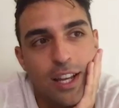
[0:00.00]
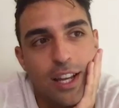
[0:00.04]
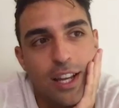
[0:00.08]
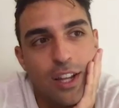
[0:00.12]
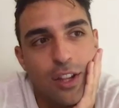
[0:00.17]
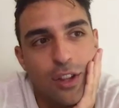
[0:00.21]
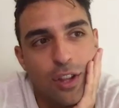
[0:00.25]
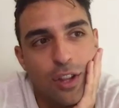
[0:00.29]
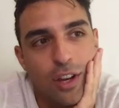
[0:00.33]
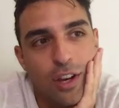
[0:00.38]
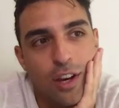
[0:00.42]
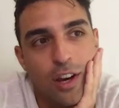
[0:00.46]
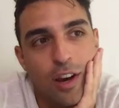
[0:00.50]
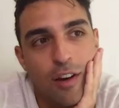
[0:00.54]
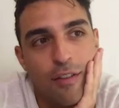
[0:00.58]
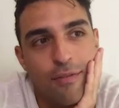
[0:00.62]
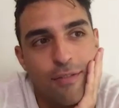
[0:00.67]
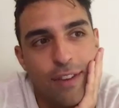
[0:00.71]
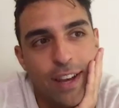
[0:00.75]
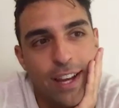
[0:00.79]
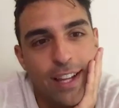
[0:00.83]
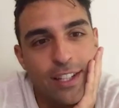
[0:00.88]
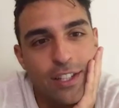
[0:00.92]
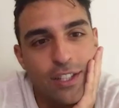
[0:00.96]
The
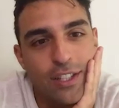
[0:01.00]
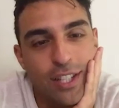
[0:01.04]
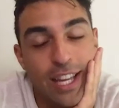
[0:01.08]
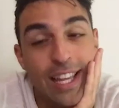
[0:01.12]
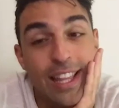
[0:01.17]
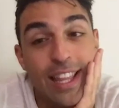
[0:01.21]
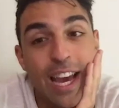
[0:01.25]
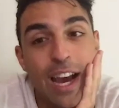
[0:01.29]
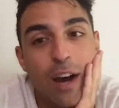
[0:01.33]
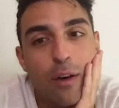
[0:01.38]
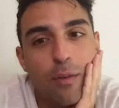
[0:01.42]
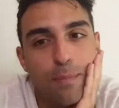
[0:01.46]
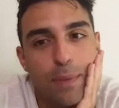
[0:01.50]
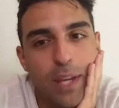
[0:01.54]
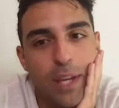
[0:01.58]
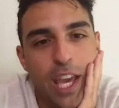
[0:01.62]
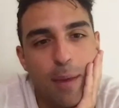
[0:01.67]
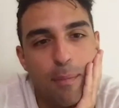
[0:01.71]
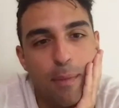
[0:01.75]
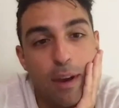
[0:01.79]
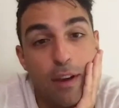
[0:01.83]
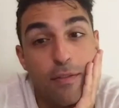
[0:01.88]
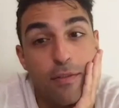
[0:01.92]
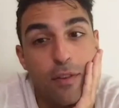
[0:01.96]
events, like, that
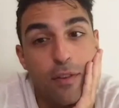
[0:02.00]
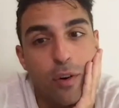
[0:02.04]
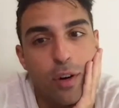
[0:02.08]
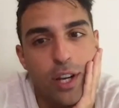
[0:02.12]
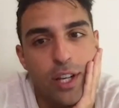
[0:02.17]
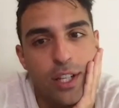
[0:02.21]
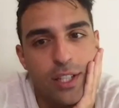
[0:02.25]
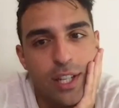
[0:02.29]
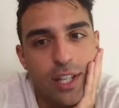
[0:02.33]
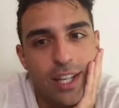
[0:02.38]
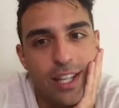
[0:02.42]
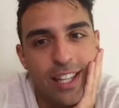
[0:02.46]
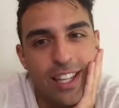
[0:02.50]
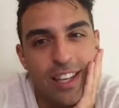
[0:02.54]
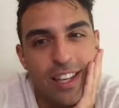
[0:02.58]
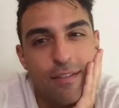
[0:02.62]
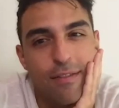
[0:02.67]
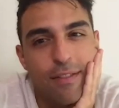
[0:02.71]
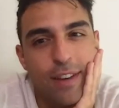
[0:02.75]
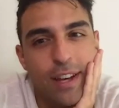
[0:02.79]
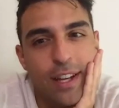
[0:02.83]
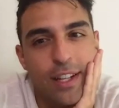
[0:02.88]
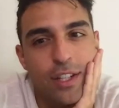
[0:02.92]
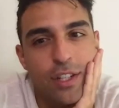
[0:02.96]
became my focus. Like, the
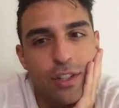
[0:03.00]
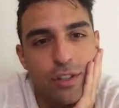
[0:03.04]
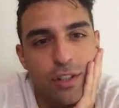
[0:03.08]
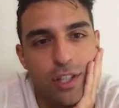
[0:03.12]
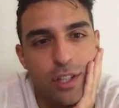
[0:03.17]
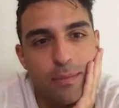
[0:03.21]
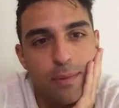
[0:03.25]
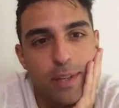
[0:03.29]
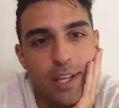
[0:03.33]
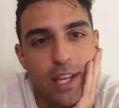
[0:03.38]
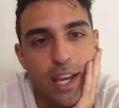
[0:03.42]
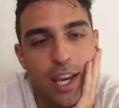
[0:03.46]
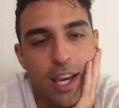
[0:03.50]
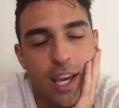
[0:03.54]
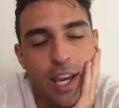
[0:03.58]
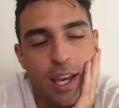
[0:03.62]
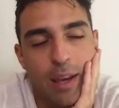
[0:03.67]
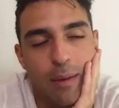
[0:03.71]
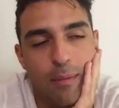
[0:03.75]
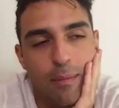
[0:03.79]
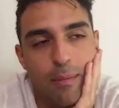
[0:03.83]
events really became